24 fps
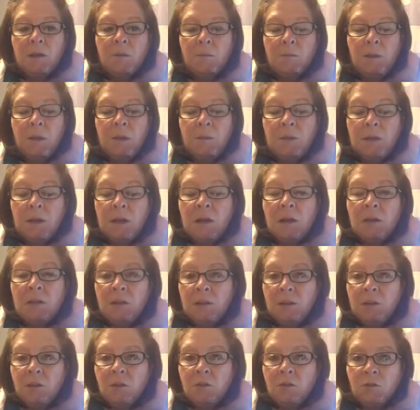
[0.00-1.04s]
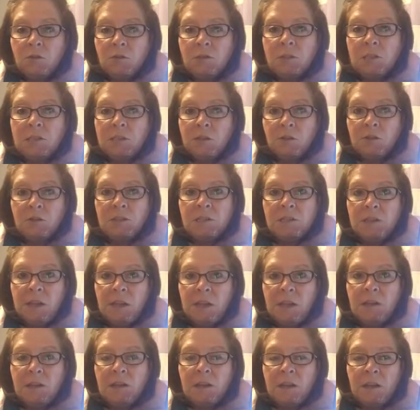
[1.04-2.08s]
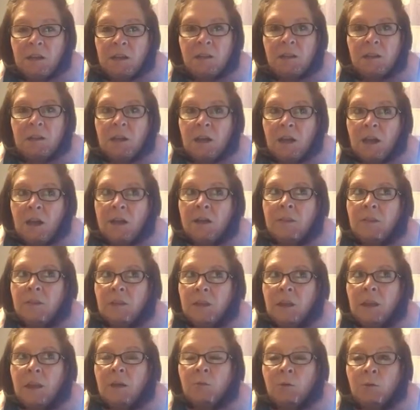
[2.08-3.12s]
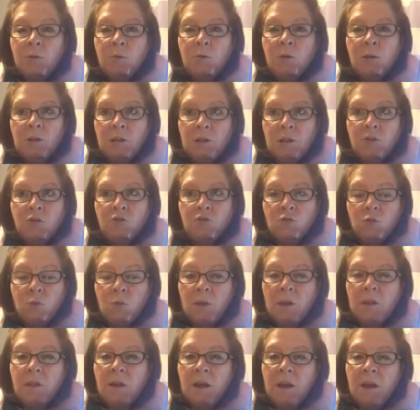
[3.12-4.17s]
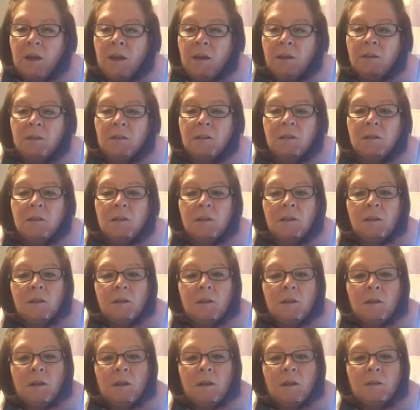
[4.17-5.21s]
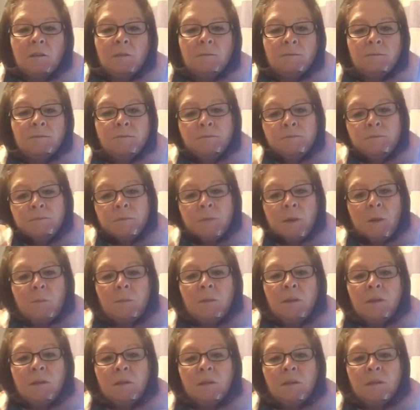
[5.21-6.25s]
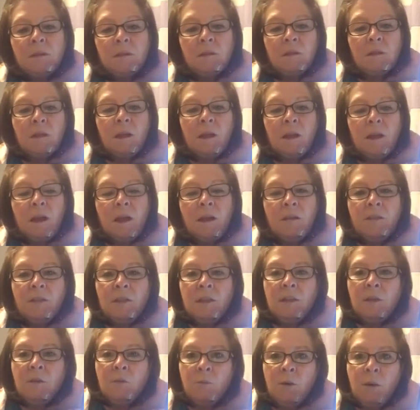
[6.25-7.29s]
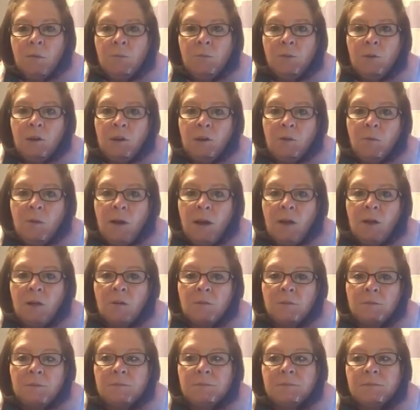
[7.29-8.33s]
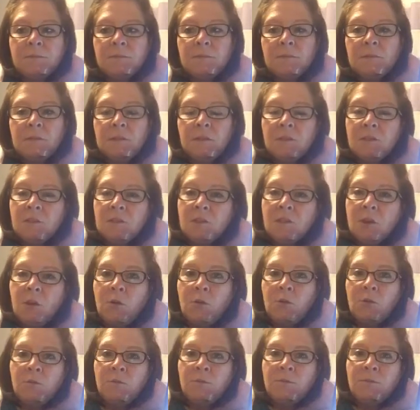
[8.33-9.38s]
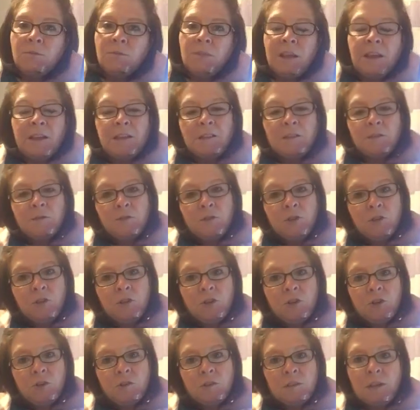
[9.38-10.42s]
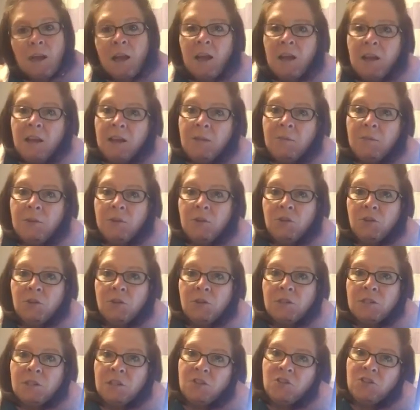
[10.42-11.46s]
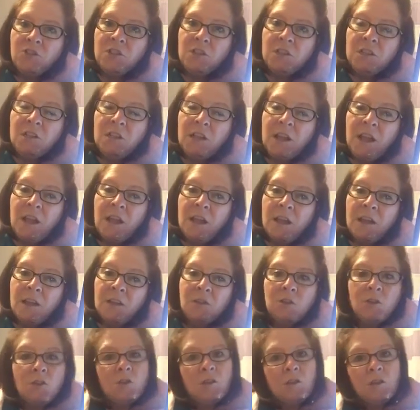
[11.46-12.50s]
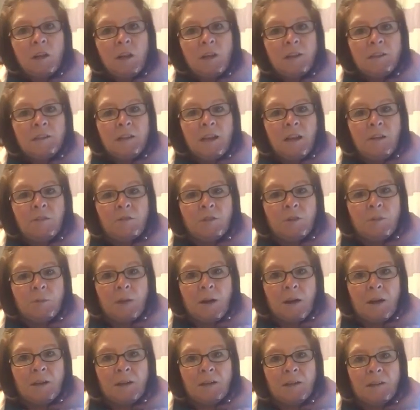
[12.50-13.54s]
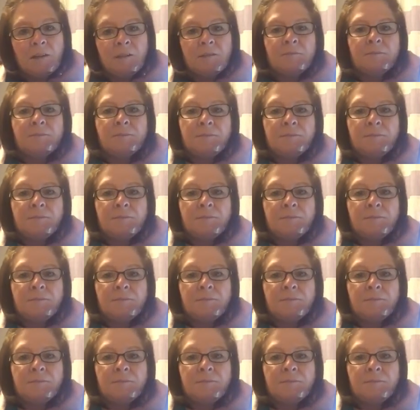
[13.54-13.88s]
maybe a clinical skill set, and I think I would really enjoy that. But I think it went pretty well. So thanks for your time and your attention, and good luck to everybody.